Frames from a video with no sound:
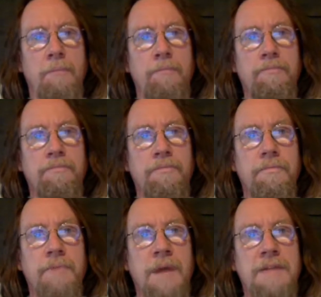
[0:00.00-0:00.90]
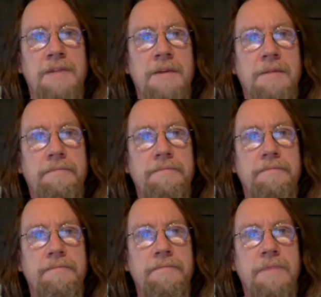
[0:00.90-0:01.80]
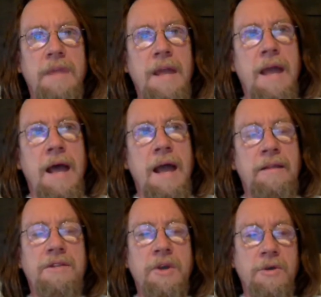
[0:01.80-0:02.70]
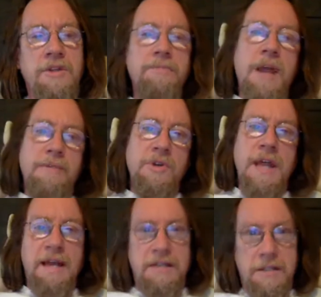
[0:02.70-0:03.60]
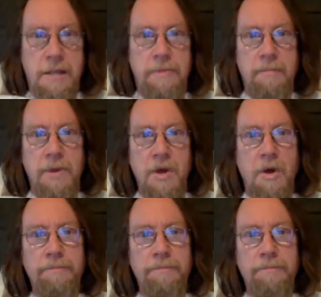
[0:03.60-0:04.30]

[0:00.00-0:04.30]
But yeah, and so sometimes you take a sleeping pill.